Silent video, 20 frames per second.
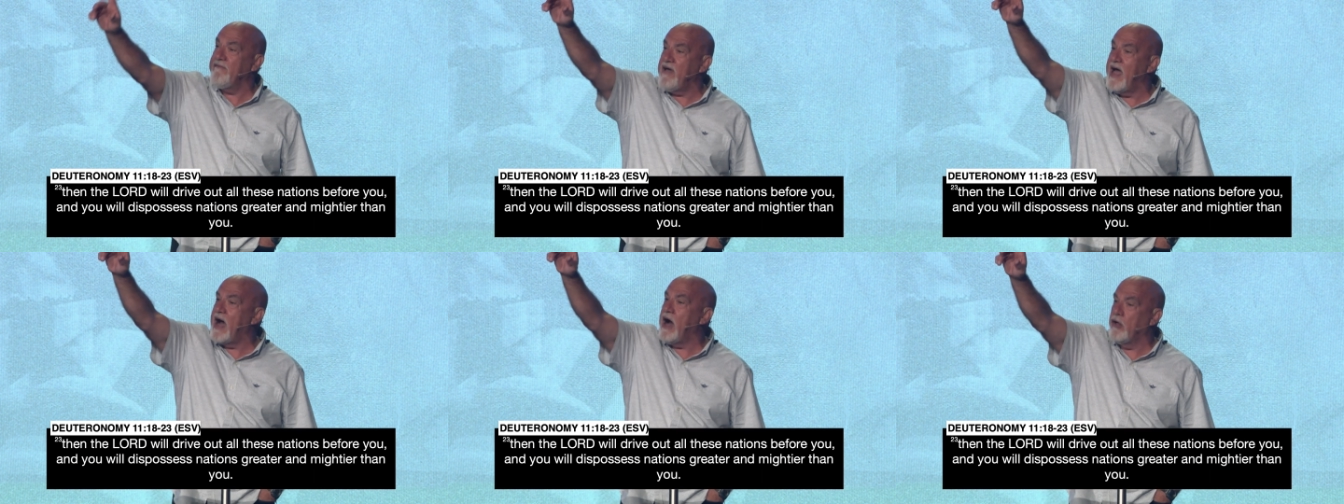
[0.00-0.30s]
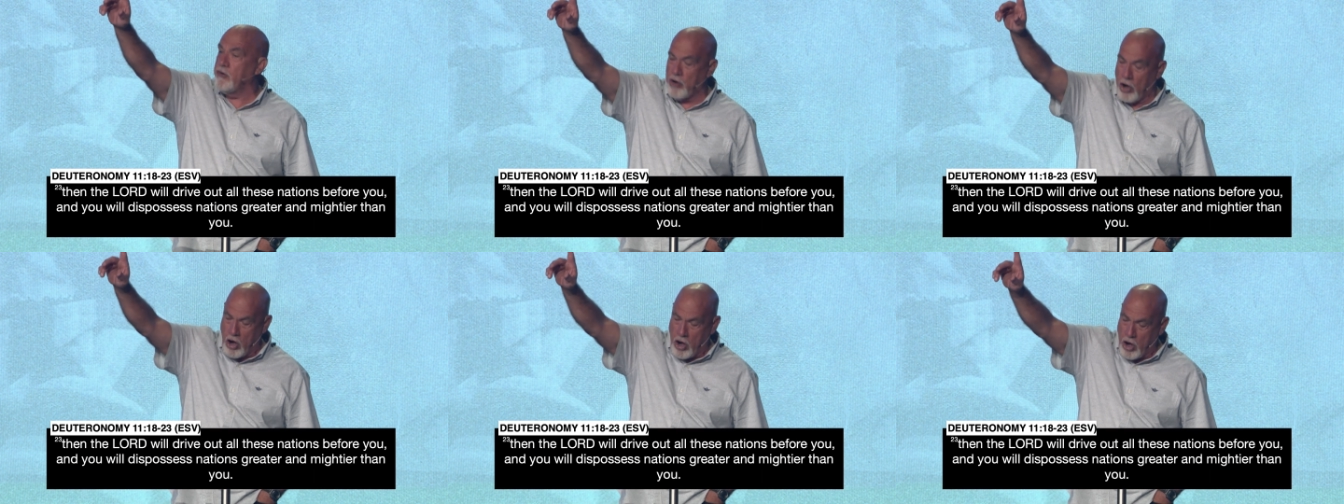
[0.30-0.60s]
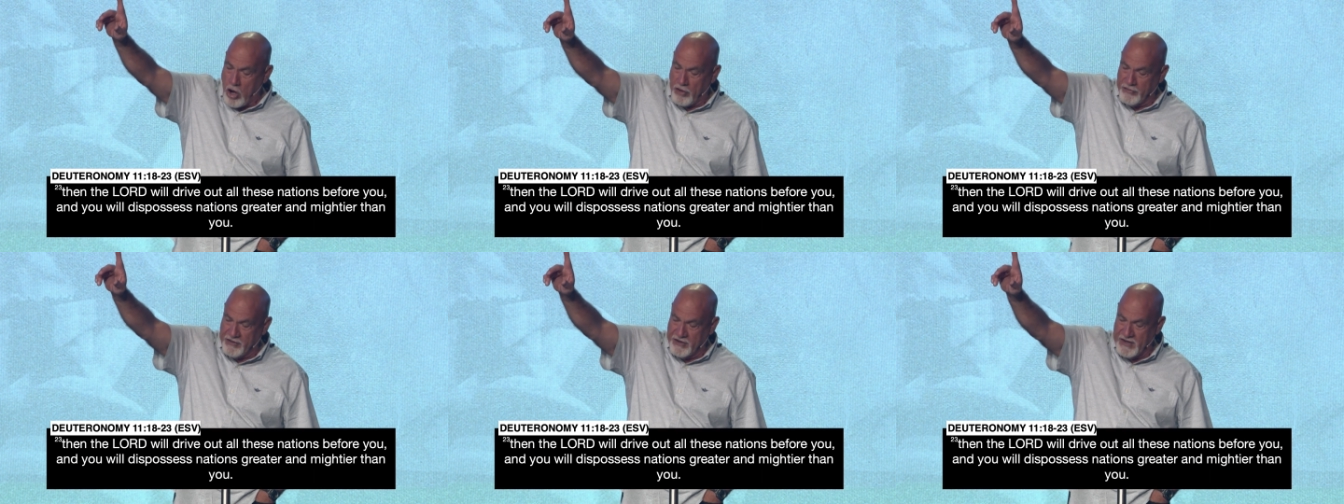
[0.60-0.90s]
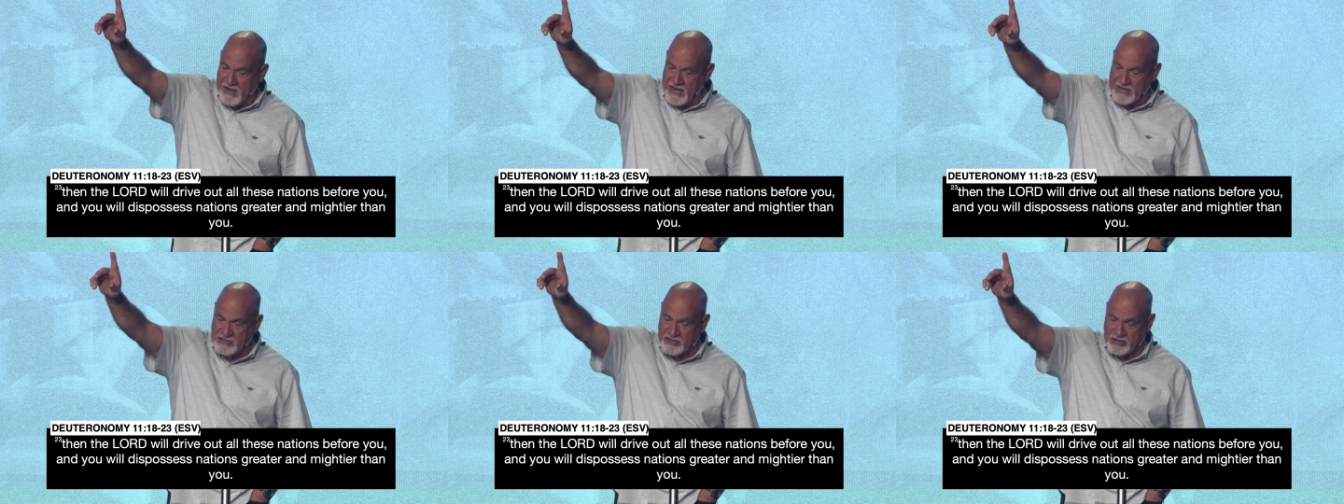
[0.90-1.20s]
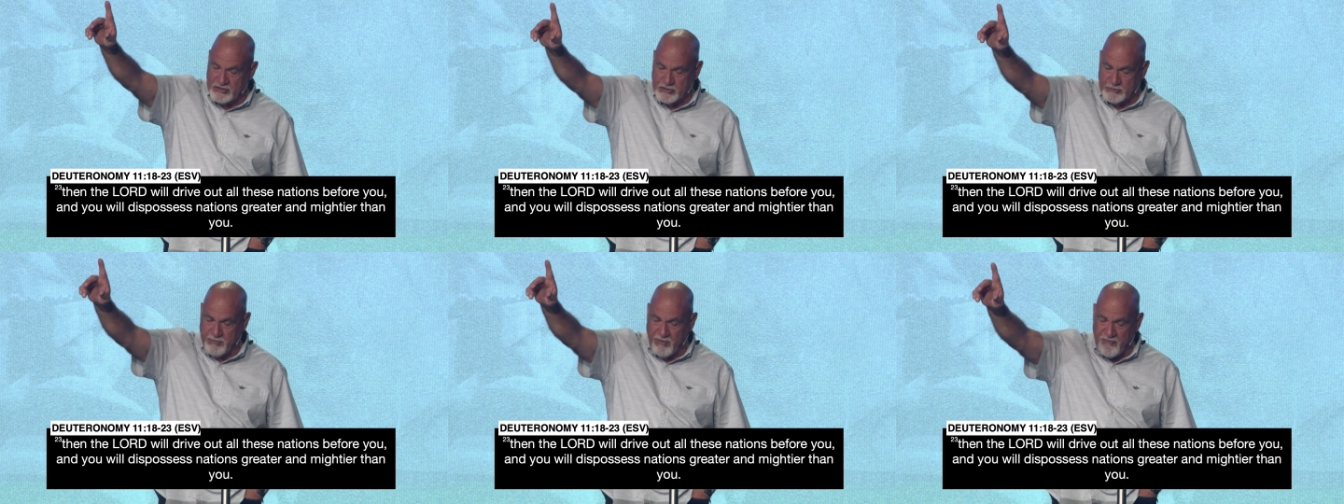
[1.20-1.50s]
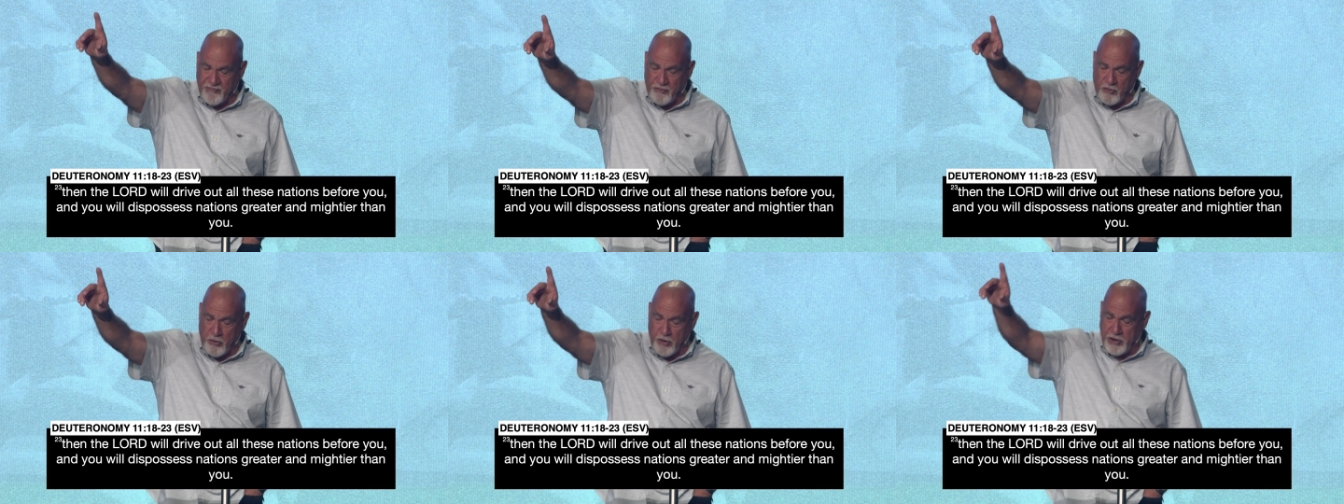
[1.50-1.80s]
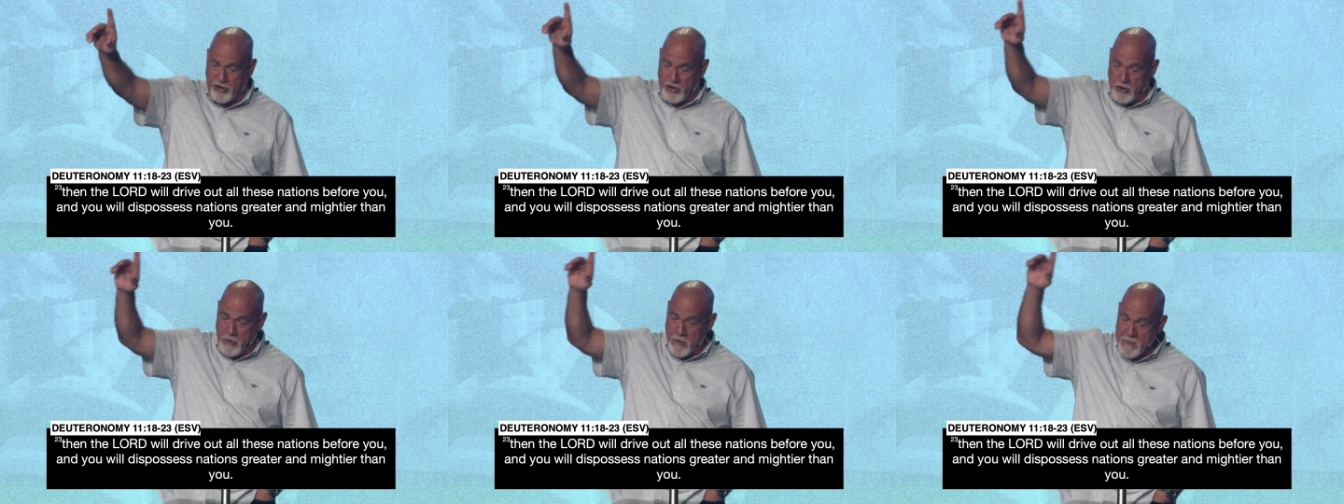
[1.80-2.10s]
out all the nations before
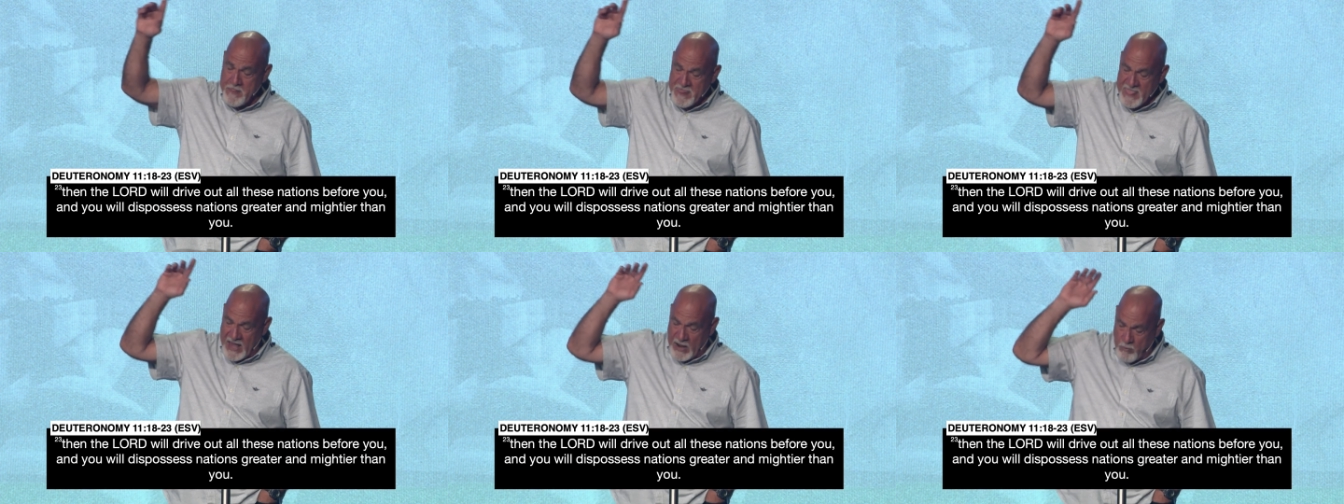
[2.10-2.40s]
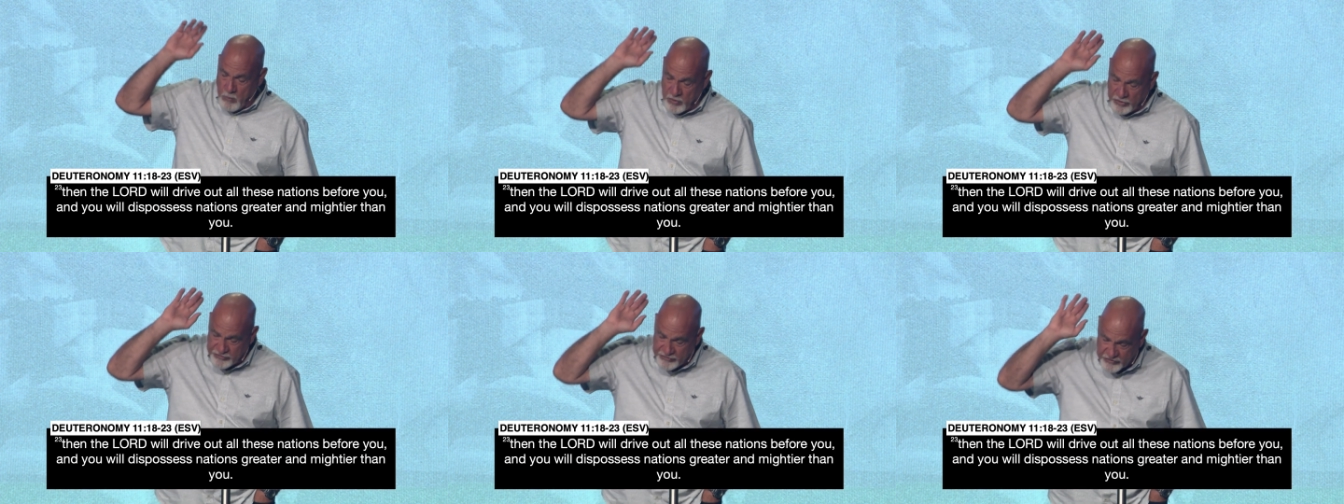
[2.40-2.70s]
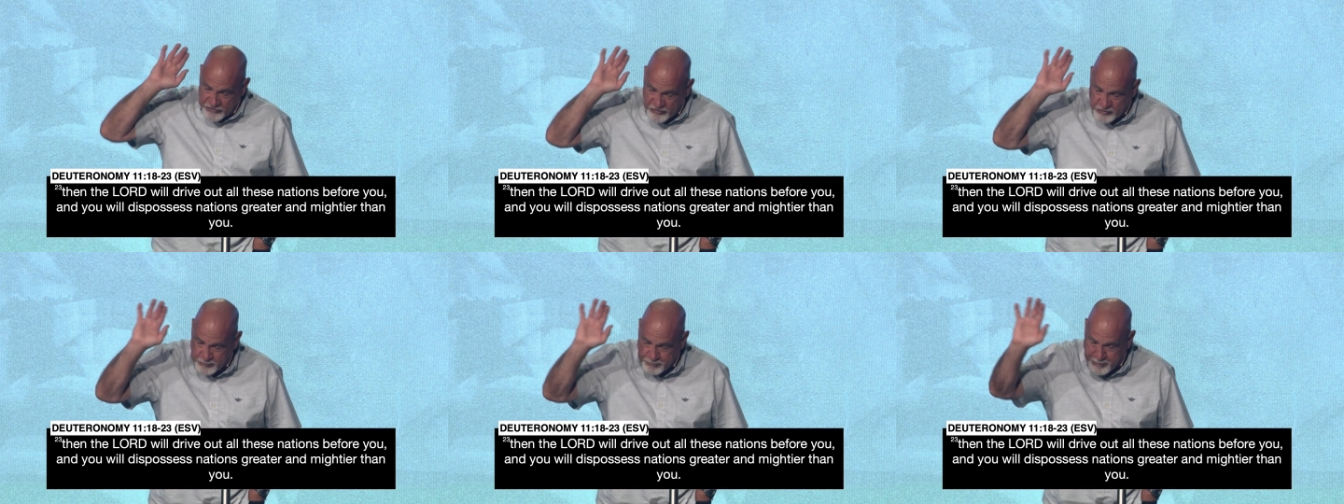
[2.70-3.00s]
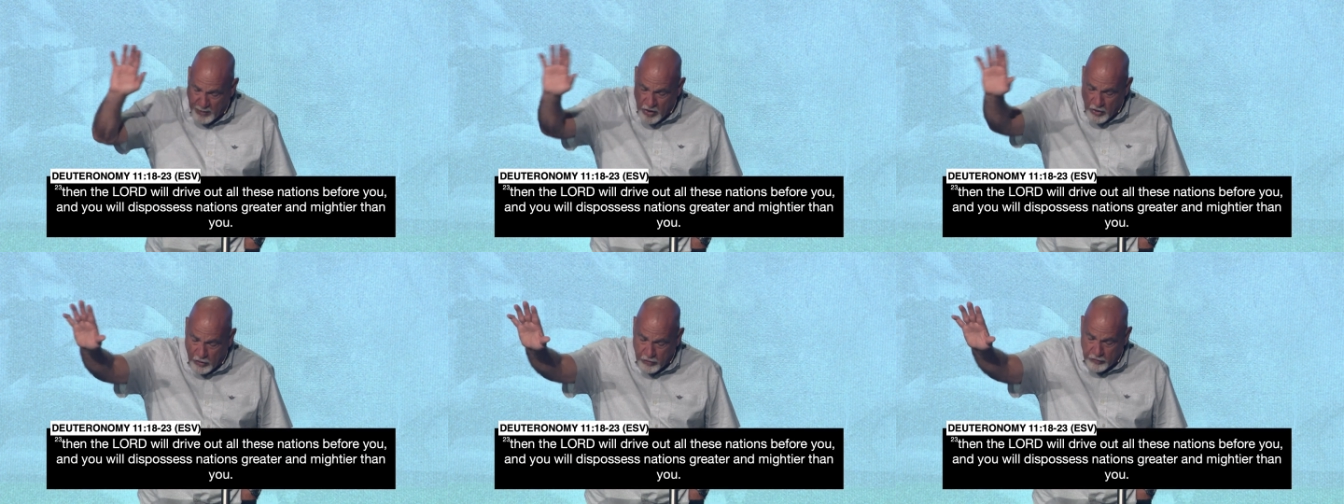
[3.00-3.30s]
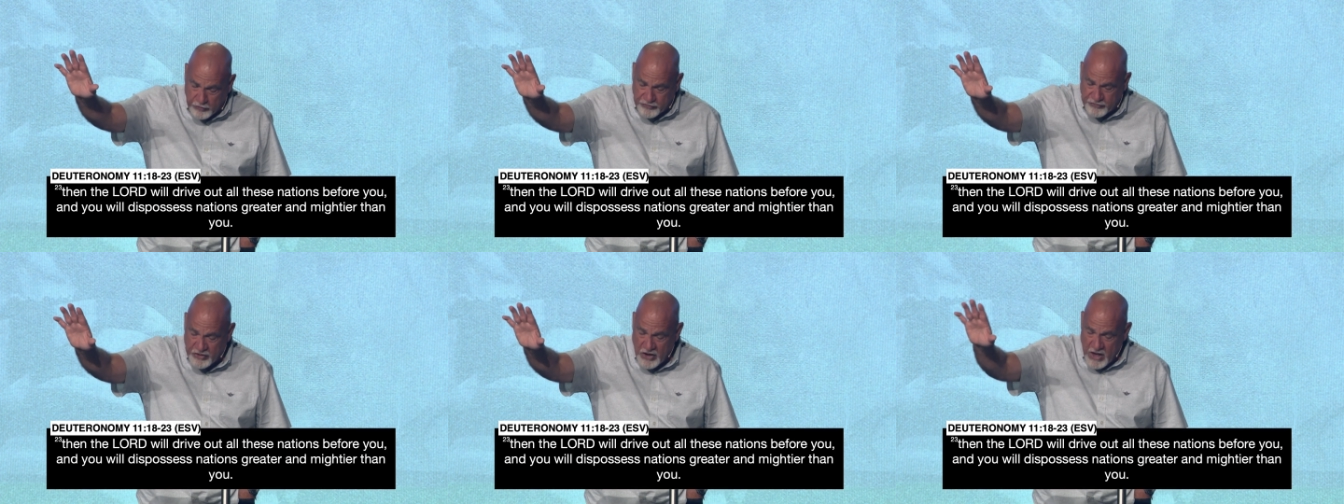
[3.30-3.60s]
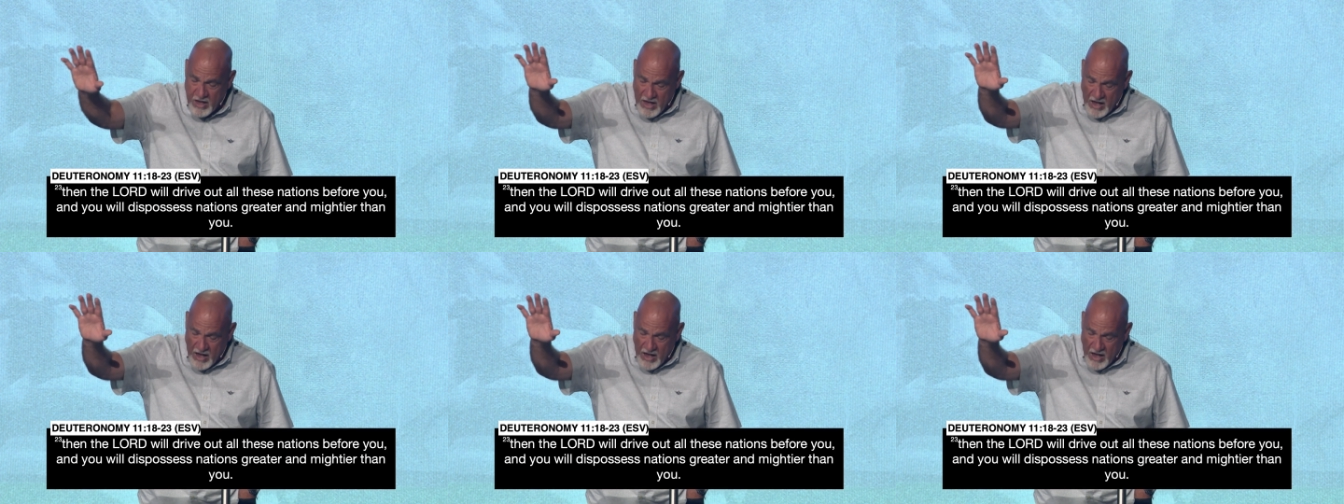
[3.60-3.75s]
you and will dispose.